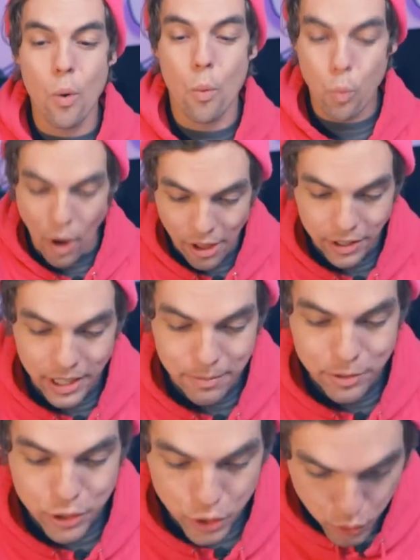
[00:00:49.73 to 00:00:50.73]

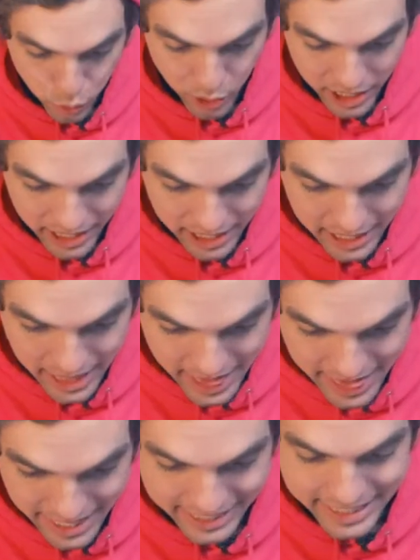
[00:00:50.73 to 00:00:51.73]
Welcome to
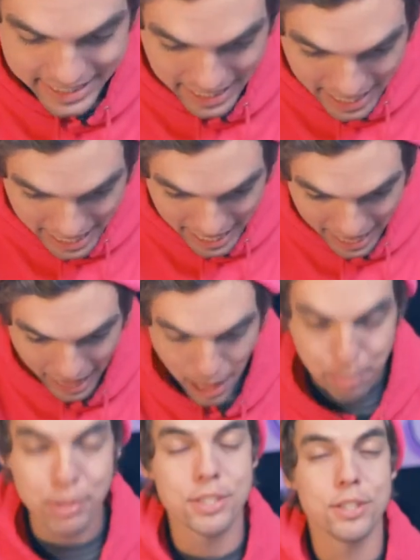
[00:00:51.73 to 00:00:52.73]
this
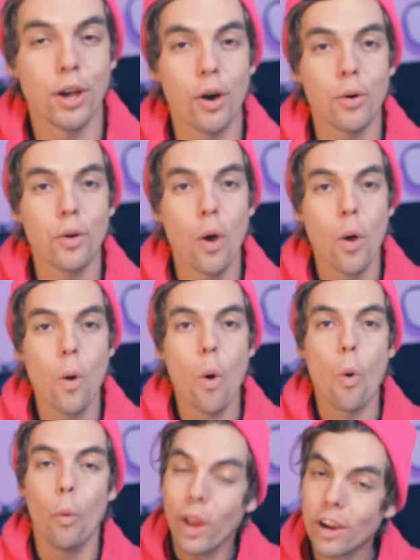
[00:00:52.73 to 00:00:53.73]
episode.
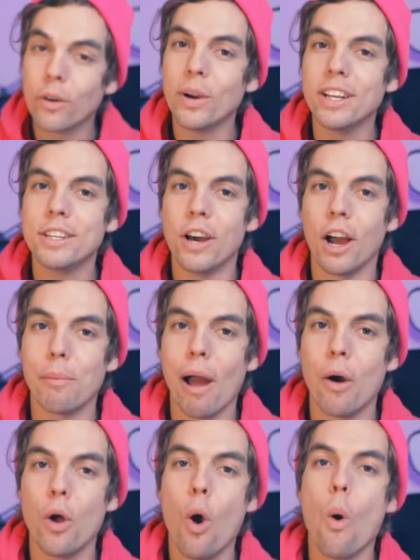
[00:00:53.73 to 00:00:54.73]
We are going to talk
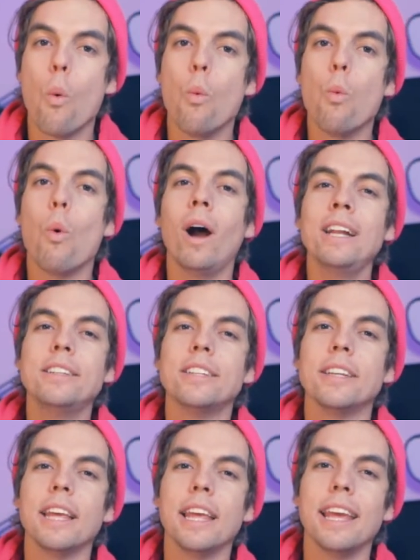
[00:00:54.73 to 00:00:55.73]
about what
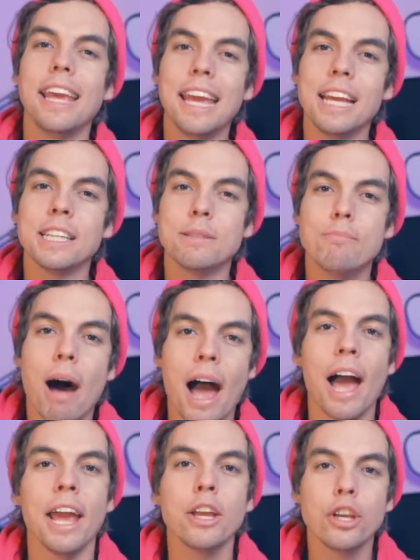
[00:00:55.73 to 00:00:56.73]
is
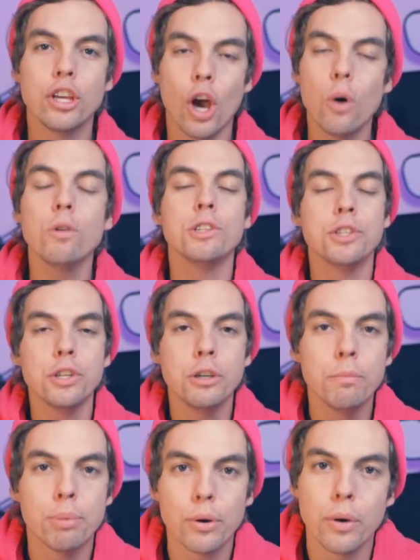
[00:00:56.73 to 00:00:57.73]
my go-to
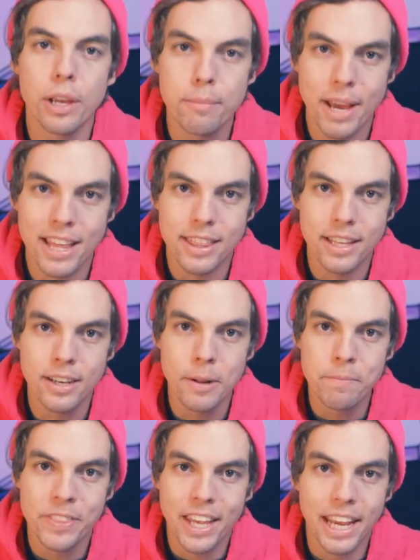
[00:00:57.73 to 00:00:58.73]
brewing method
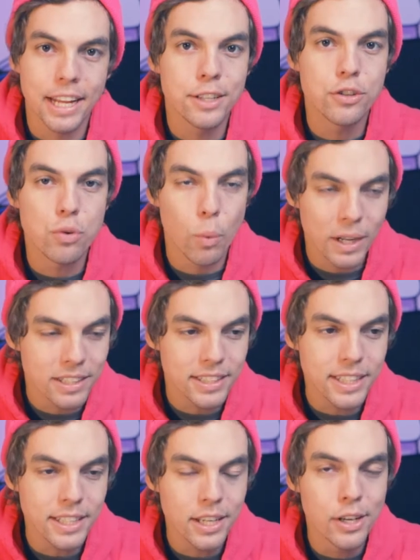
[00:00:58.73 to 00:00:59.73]
in
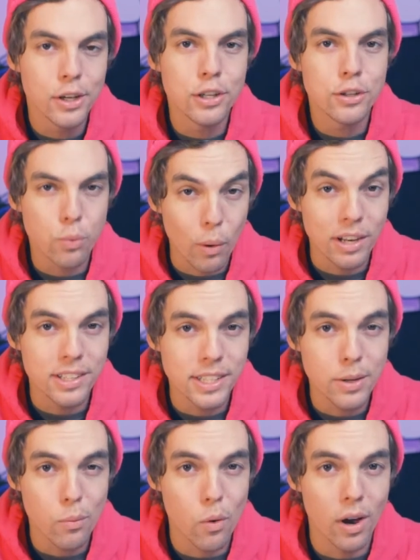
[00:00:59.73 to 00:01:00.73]
twenty
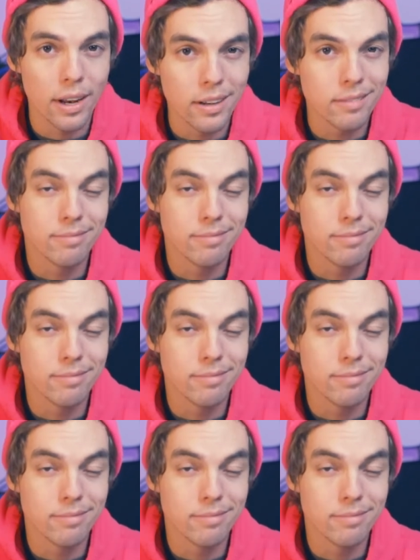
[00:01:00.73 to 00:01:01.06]
twenty-one.